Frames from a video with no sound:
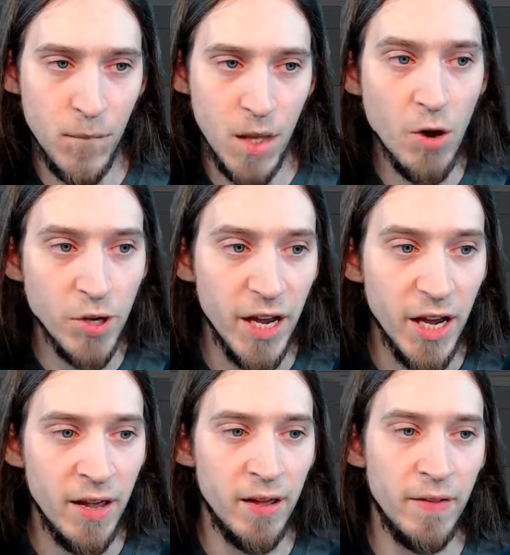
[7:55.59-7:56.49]
Okay,
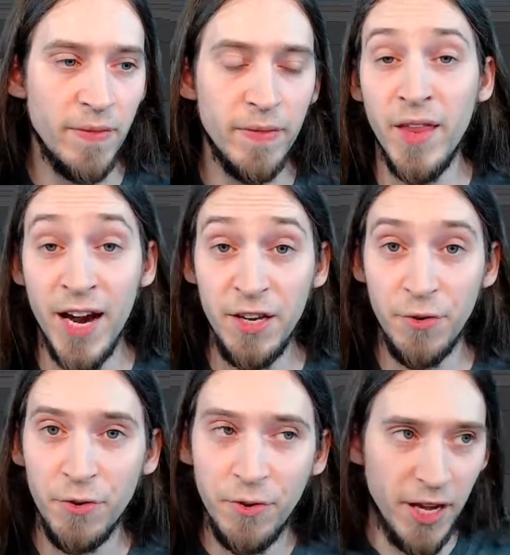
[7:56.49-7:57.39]
and
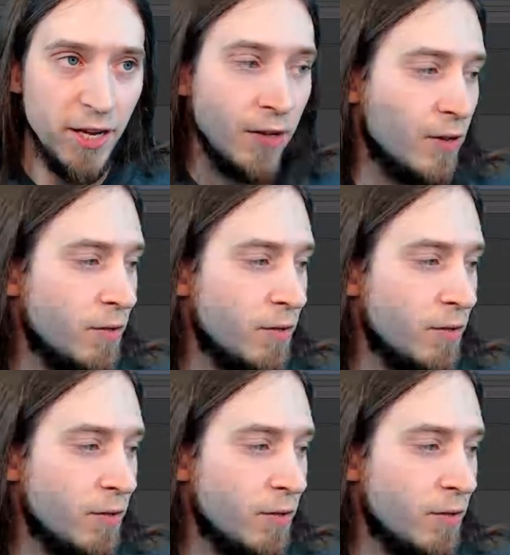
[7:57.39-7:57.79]
ninth thing,